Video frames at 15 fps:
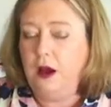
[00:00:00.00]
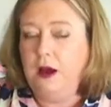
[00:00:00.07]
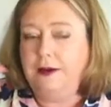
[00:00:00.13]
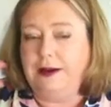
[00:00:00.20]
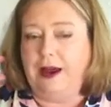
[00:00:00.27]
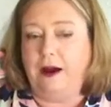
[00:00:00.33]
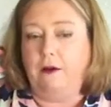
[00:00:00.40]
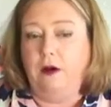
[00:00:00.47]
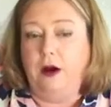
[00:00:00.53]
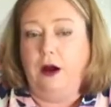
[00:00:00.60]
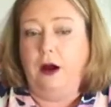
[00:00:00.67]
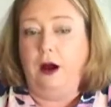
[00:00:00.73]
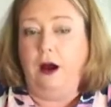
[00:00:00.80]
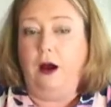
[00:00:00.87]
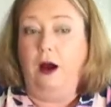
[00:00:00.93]
Now,
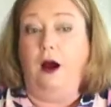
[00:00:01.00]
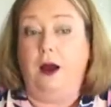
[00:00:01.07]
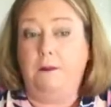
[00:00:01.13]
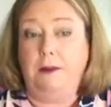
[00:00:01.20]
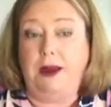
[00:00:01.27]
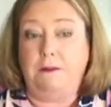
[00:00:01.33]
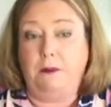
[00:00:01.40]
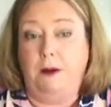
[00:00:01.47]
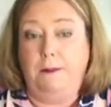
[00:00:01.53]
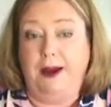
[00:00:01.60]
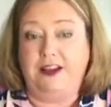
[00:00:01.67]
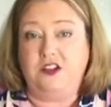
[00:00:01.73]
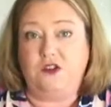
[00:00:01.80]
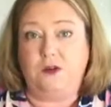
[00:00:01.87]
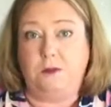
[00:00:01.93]
I made my
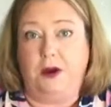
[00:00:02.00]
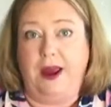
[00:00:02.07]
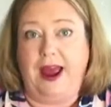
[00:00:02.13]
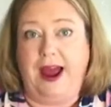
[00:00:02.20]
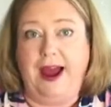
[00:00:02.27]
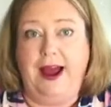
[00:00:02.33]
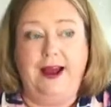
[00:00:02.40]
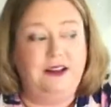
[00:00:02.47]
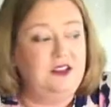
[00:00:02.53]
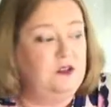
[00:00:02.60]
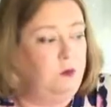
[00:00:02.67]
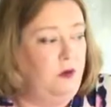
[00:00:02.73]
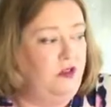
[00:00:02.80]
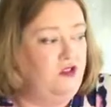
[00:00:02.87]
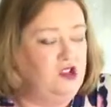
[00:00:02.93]
pastry by hand
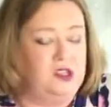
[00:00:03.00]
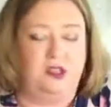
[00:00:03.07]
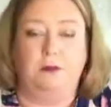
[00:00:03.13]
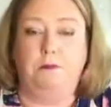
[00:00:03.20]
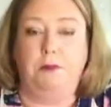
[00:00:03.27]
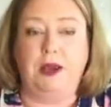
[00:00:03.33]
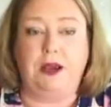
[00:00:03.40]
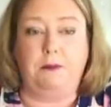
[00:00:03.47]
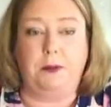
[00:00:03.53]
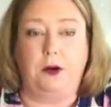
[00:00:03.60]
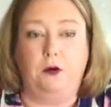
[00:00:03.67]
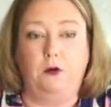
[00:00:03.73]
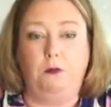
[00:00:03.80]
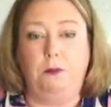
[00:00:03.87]
with just a big bowl,